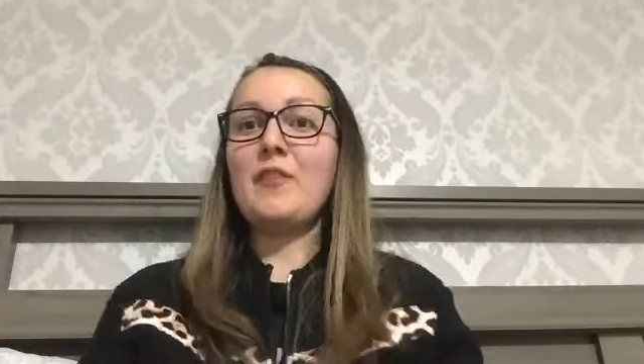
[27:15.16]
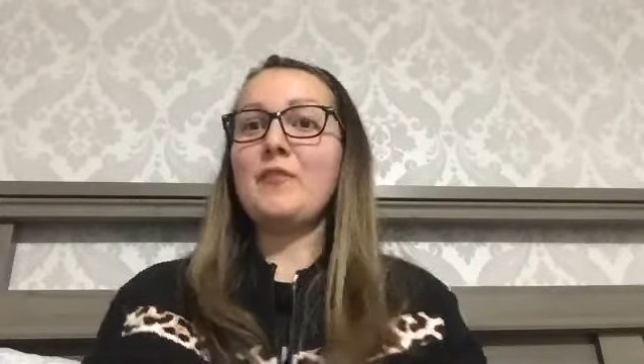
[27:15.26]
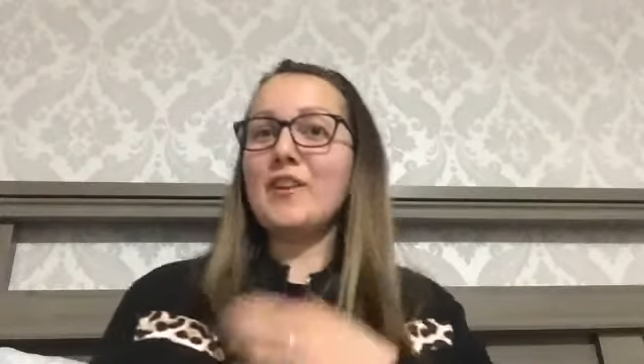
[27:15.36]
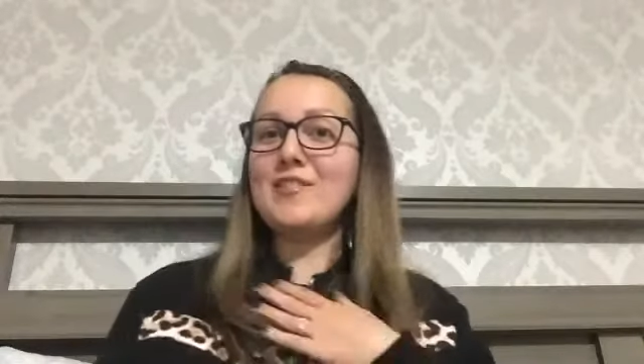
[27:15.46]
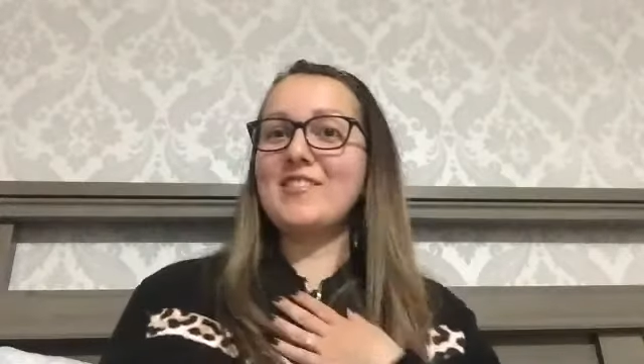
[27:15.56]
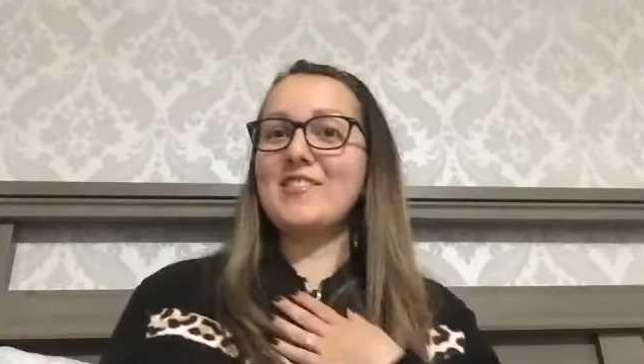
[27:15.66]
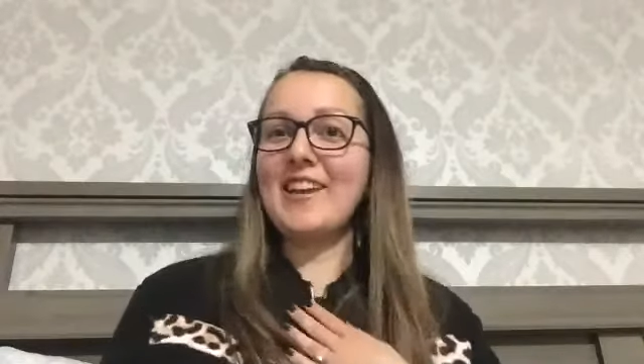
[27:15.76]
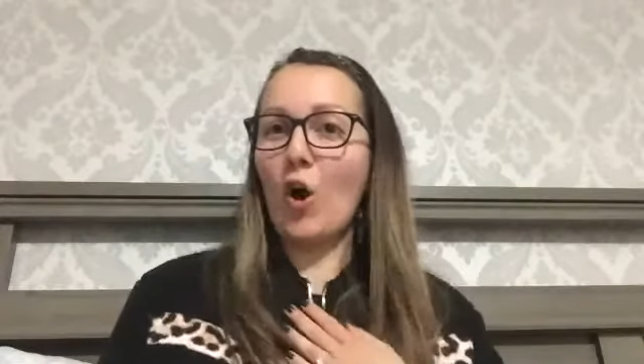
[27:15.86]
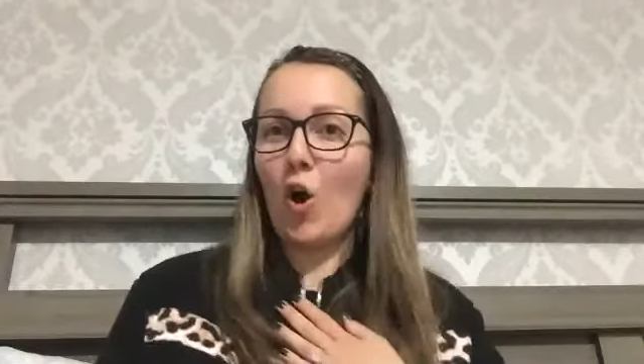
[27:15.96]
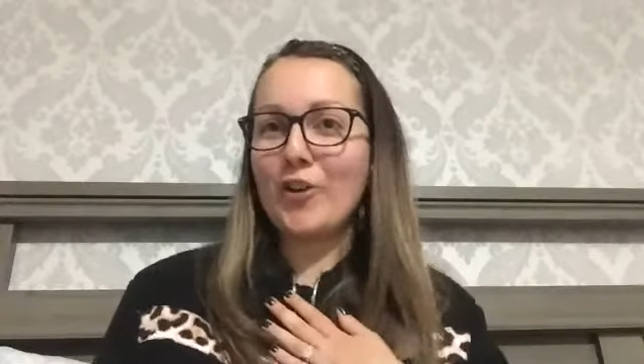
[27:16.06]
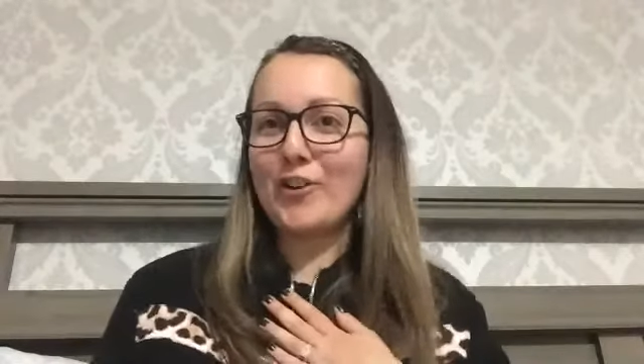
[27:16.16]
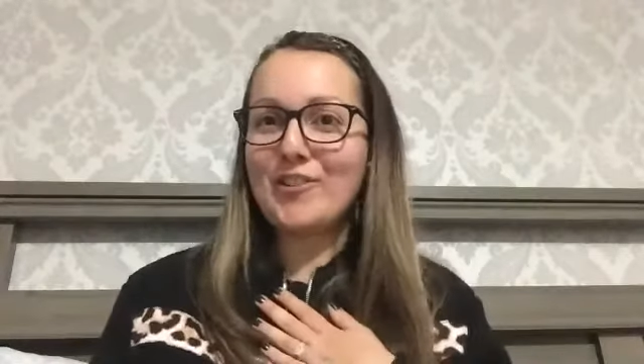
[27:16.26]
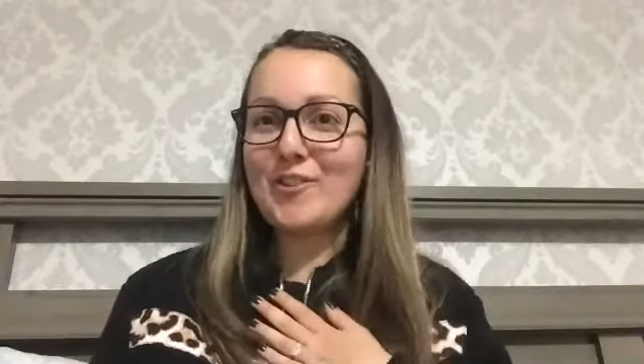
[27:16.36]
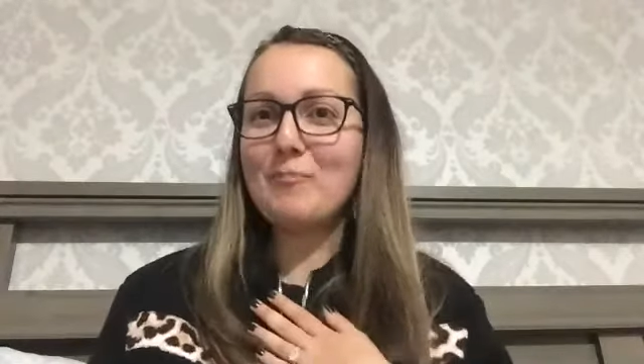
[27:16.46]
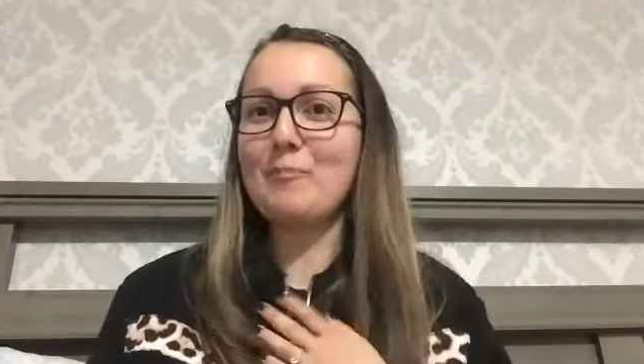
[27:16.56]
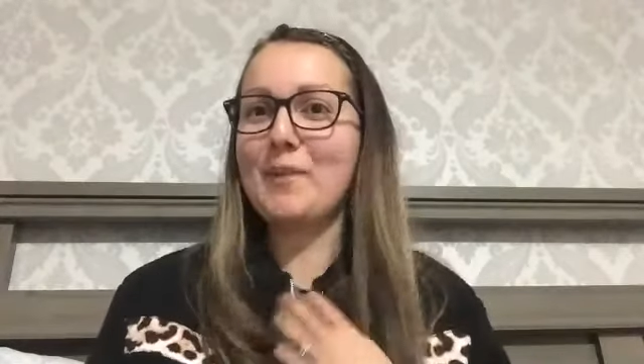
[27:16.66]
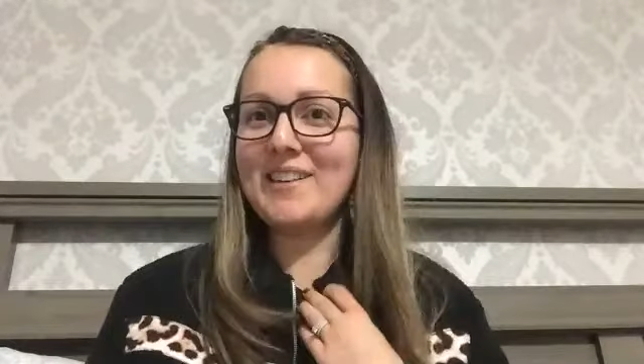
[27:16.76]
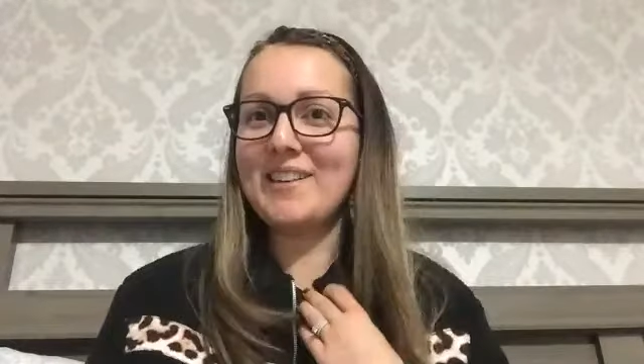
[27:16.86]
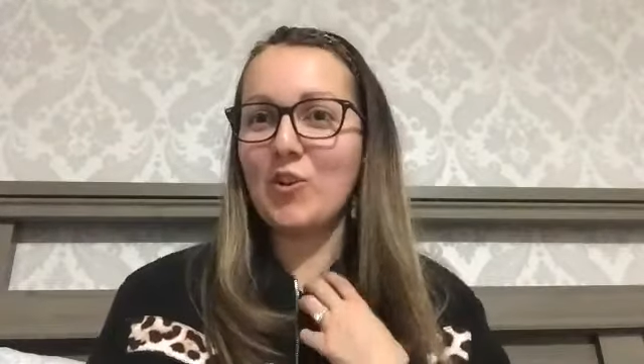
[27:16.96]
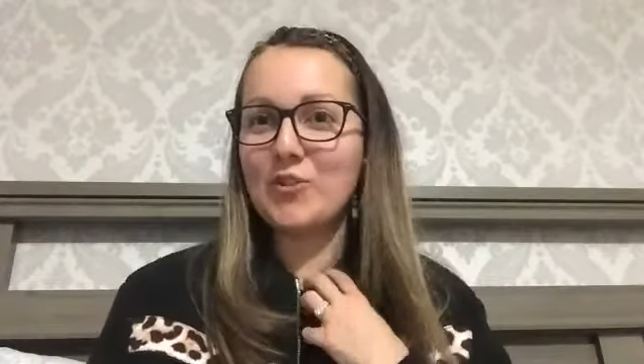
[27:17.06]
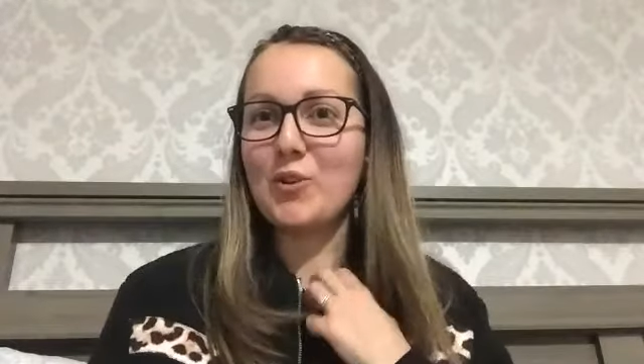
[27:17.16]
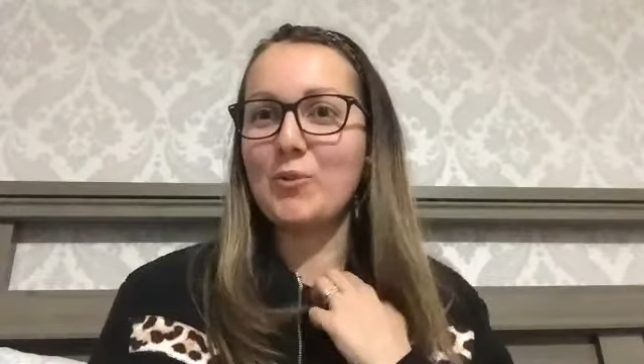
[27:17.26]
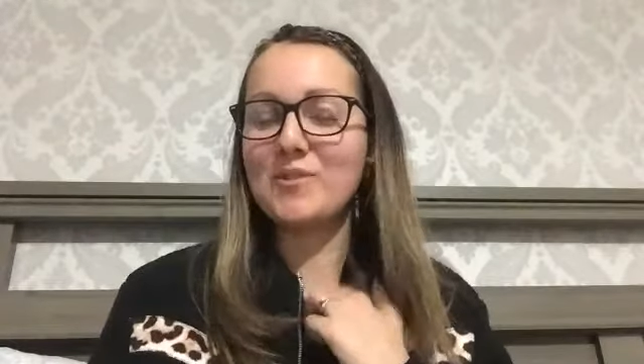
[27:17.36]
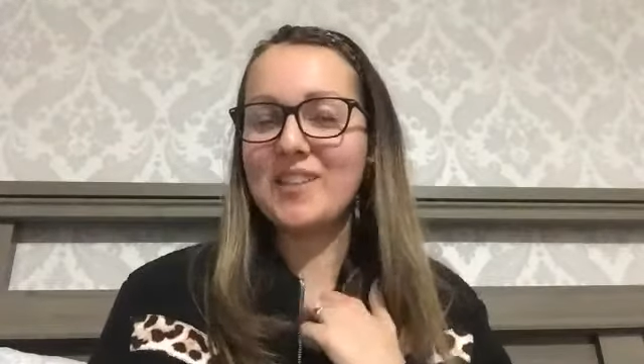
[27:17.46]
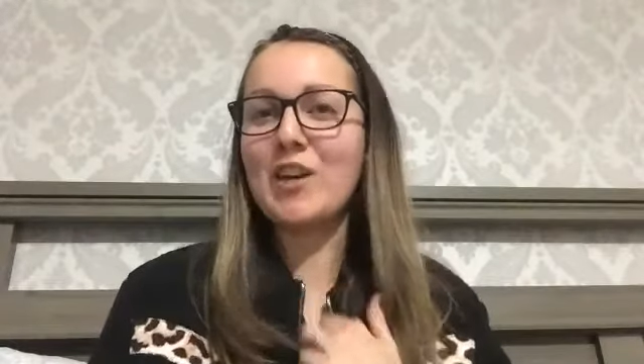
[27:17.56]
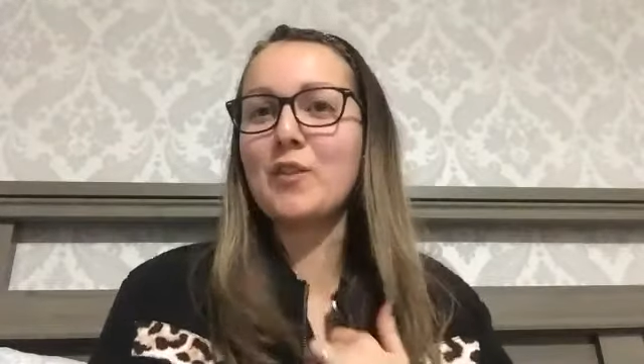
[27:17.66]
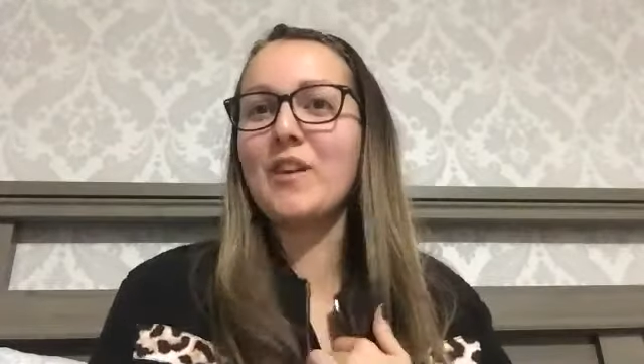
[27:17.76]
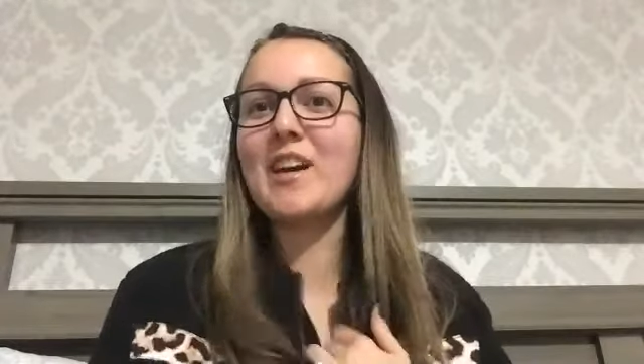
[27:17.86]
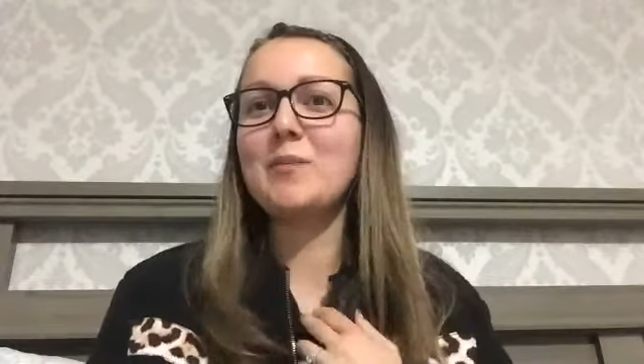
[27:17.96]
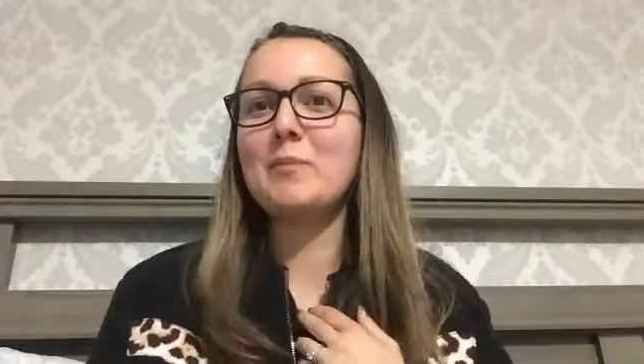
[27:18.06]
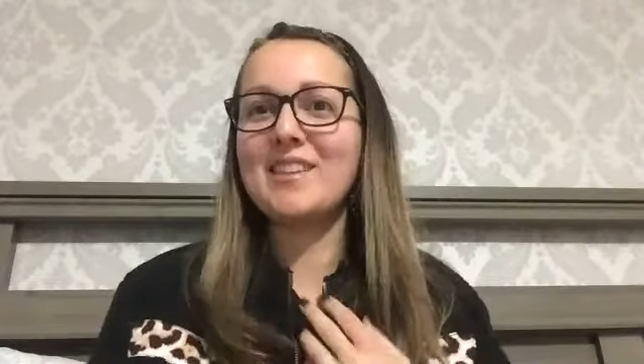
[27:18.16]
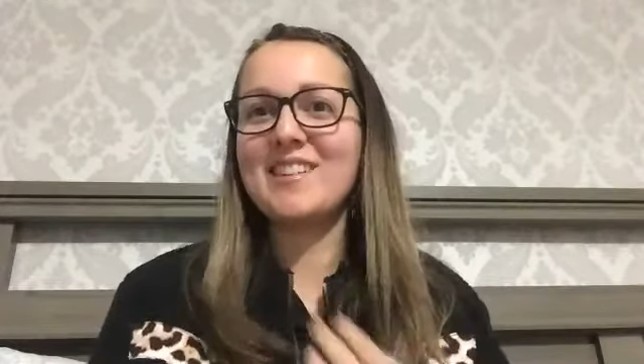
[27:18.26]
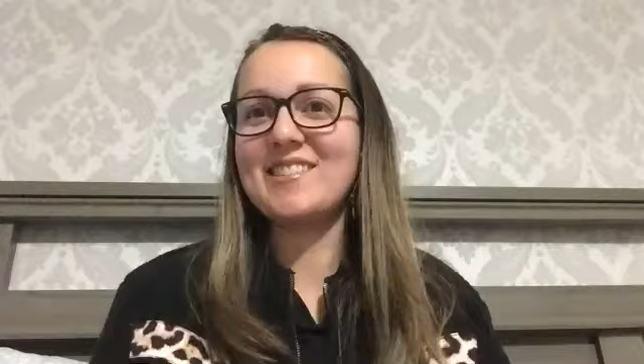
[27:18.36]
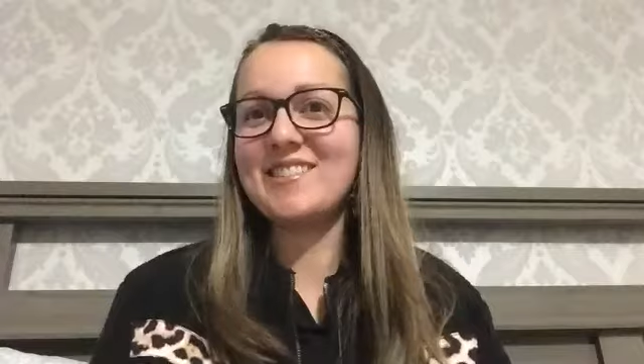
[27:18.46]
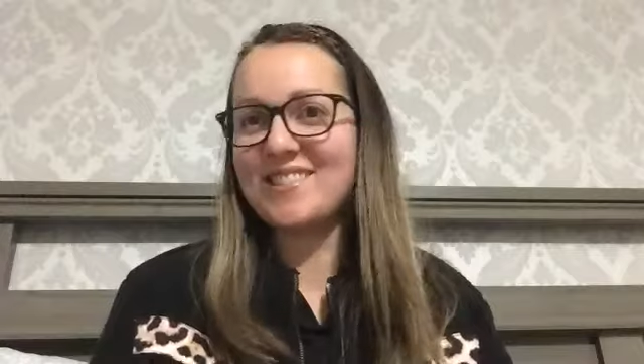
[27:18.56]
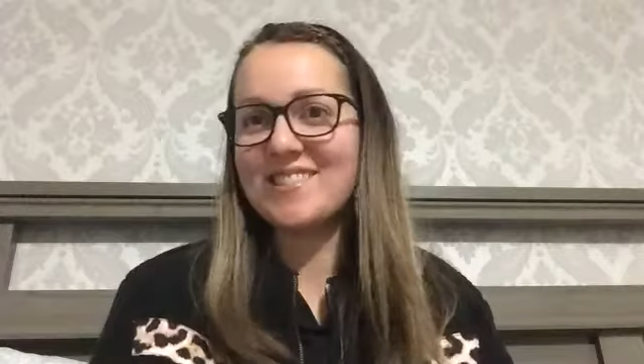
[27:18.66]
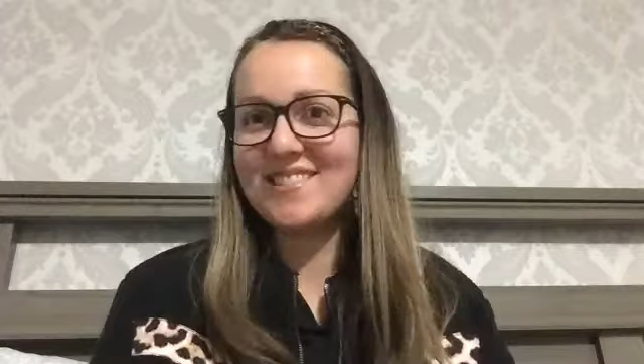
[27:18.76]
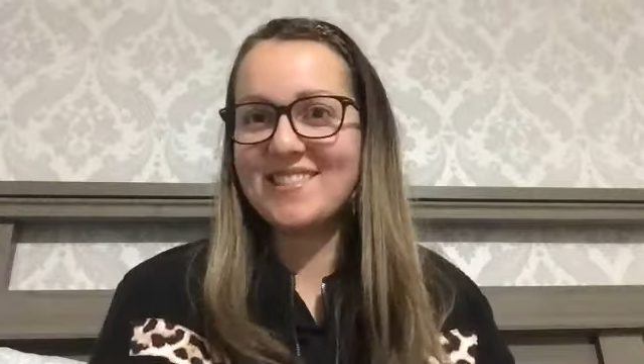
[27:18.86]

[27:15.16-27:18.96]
I felt like honored, but also terrified because